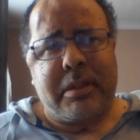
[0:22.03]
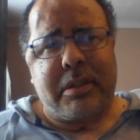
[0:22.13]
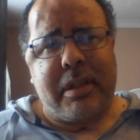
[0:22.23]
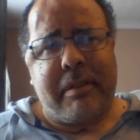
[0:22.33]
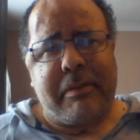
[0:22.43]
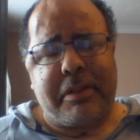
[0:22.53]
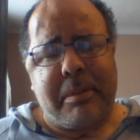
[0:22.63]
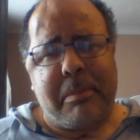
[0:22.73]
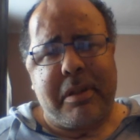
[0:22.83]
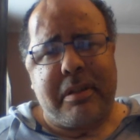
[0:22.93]
So I have
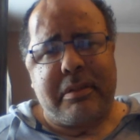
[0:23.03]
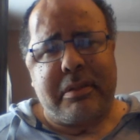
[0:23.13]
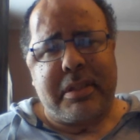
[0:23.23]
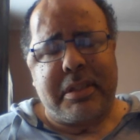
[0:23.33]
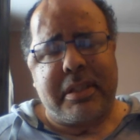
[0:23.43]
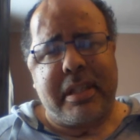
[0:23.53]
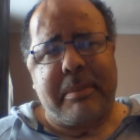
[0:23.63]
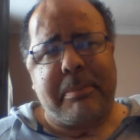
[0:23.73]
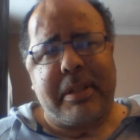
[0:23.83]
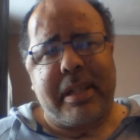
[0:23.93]
somewhere to
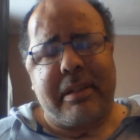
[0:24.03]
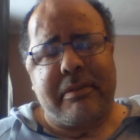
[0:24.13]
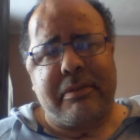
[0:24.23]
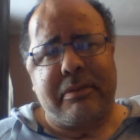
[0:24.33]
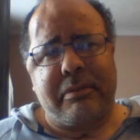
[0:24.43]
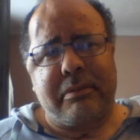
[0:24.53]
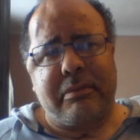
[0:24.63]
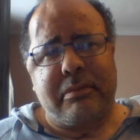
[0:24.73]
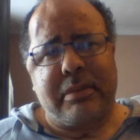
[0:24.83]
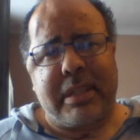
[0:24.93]
sleep, and I have
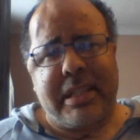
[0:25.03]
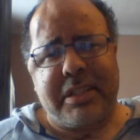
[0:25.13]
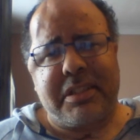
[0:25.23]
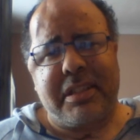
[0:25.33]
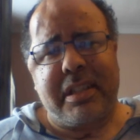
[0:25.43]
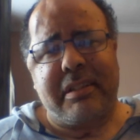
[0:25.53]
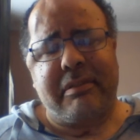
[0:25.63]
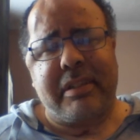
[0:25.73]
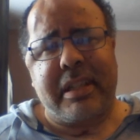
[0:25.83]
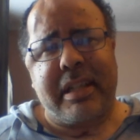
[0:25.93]
internet,
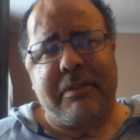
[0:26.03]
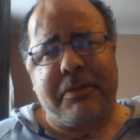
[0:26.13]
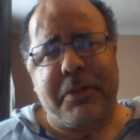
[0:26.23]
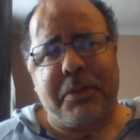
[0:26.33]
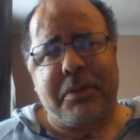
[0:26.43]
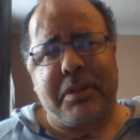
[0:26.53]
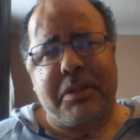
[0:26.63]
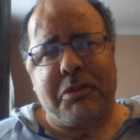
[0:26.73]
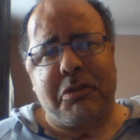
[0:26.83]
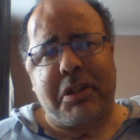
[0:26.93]
and I have food
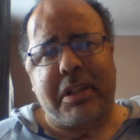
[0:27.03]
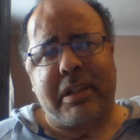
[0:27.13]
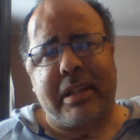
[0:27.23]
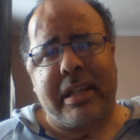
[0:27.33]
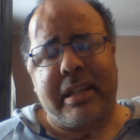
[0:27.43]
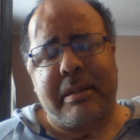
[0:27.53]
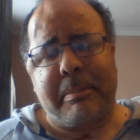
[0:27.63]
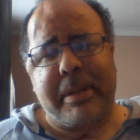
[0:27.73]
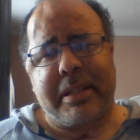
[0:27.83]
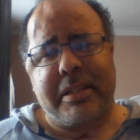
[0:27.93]
and drink and a
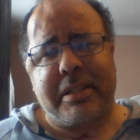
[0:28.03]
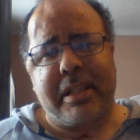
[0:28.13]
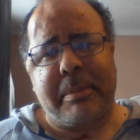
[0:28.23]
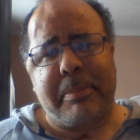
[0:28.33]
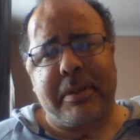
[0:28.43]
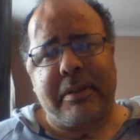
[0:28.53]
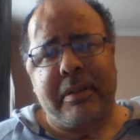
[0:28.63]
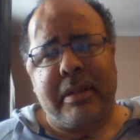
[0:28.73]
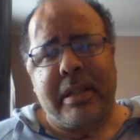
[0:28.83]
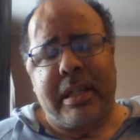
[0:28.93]
bed to sleep in,
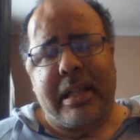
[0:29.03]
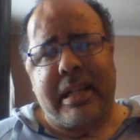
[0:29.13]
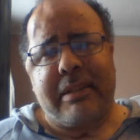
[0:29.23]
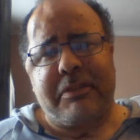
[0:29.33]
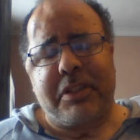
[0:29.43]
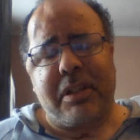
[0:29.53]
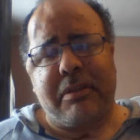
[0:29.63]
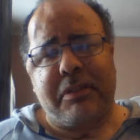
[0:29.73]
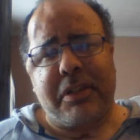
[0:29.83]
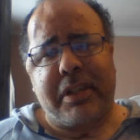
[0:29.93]
and I have
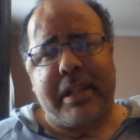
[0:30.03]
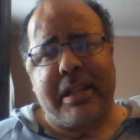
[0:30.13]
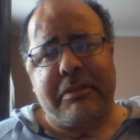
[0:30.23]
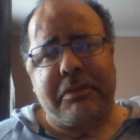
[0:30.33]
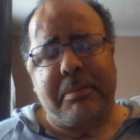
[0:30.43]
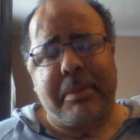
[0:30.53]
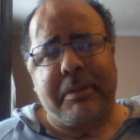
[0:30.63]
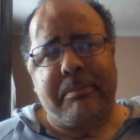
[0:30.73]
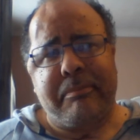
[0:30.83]
staff looking out for me.